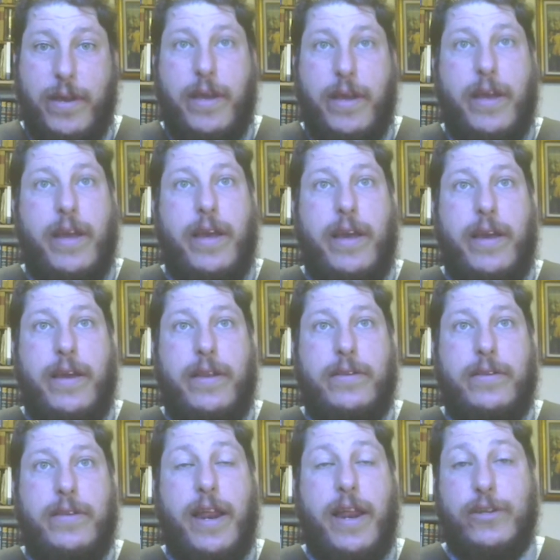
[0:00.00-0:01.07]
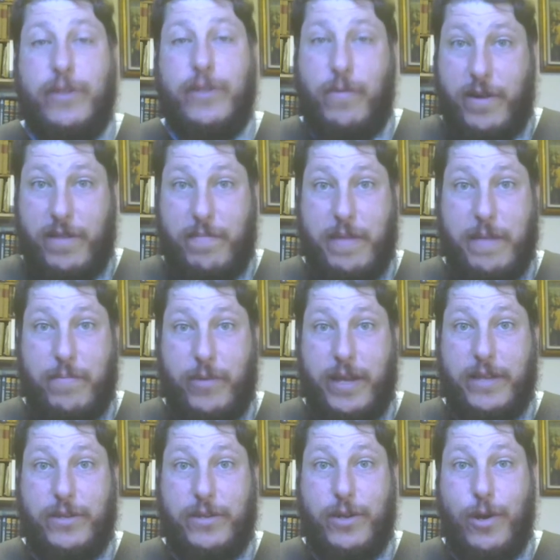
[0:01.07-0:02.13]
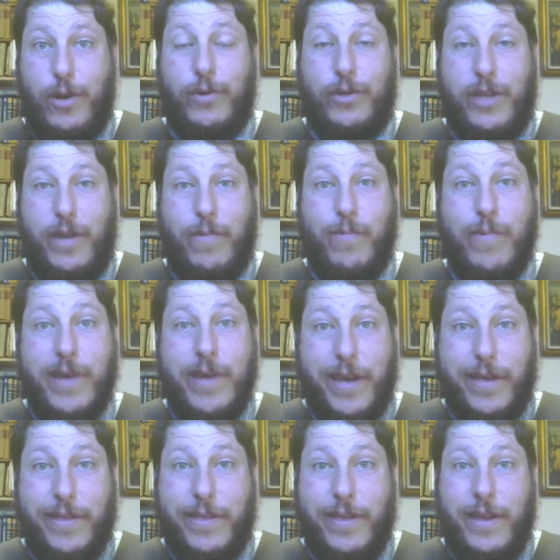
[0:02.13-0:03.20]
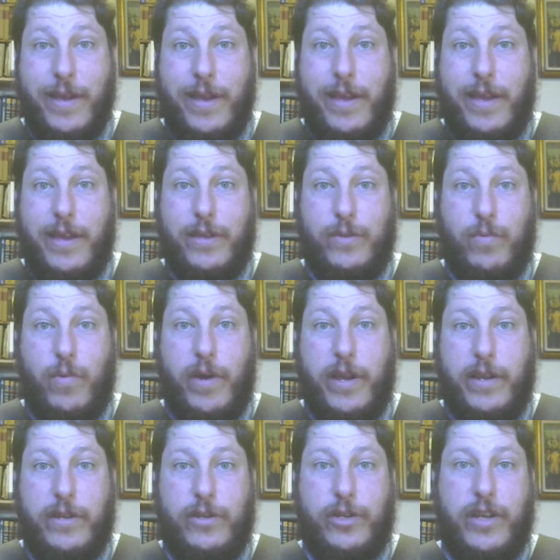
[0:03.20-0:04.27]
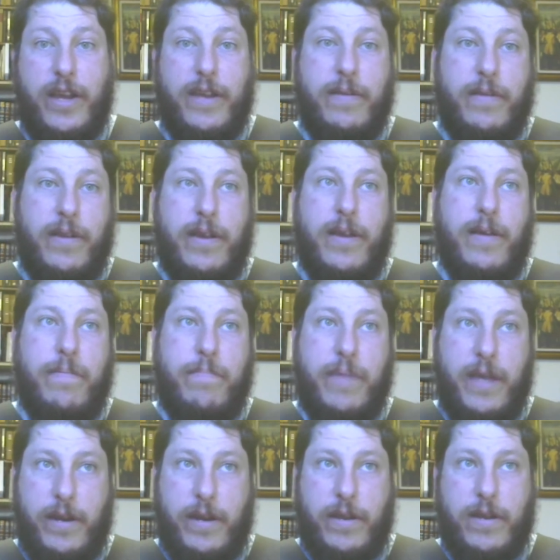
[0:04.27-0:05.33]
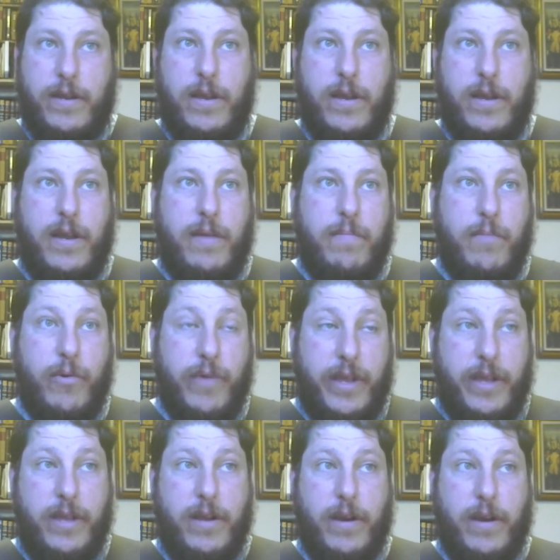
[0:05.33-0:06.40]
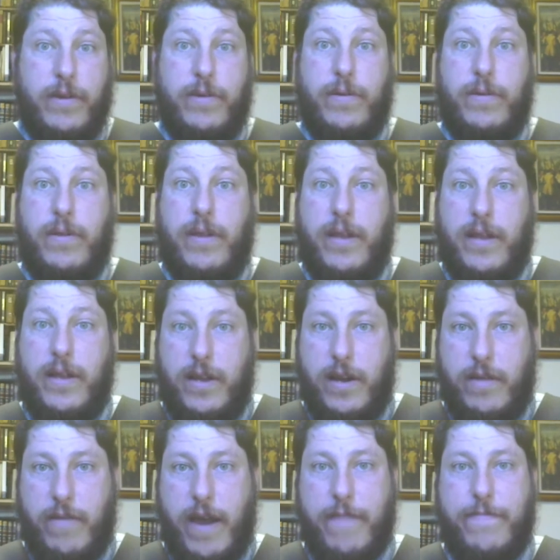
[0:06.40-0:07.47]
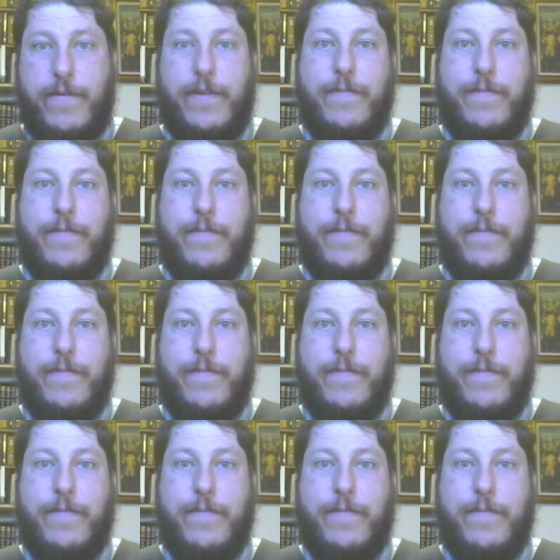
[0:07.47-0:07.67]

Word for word: And actually, one of the people he has to negotiate with is one Gian uh, Pian uh, Marie Cardinal Carafa,